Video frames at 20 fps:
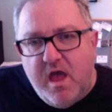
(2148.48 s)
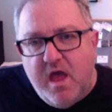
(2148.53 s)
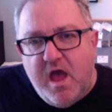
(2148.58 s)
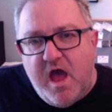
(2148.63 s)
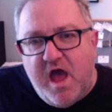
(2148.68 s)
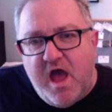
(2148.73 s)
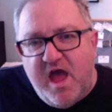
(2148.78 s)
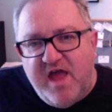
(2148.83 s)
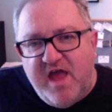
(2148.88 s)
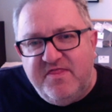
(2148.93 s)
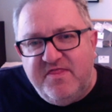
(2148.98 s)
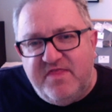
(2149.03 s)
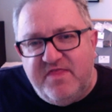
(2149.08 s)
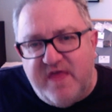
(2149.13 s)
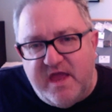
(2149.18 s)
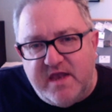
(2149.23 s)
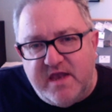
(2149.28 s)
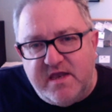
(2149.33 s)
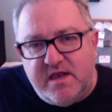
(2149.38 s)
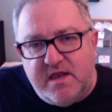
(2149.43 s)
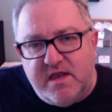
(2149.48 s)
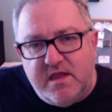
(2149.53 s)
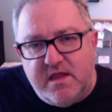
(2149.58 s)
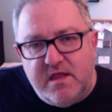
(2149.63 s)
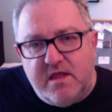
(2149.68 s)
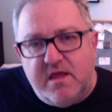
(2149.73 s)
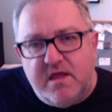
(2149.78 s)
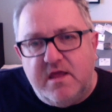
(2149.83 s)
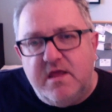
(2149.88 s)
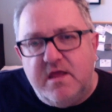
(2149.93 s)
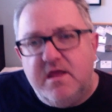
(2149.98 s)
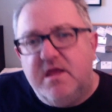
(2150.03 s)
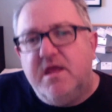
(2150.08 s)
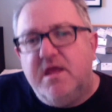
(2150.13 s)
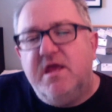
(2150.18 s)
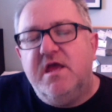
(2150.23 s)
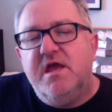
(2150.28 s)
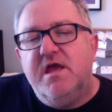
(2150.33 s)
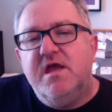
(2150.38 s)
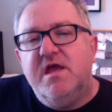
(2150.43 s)
And then
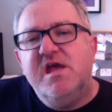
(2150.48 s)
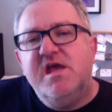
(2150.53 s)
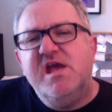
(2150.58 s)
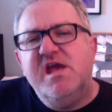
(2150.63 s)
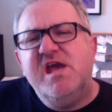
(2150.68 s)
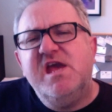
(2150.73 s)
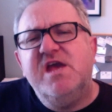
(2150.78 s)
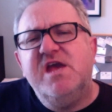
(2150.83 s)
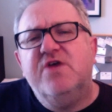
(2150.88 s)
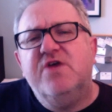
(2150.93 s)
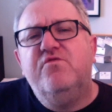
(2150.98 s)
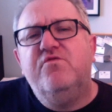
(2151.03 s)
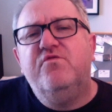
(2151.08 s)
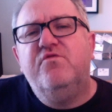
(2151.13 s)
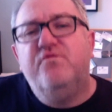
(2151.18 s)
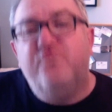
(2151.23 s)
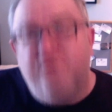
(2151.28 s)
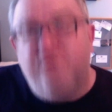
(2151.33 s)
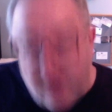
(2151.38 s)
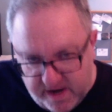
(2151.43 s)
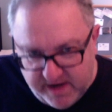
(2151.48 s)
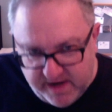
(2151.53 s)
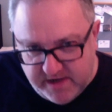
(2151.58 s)
it rained.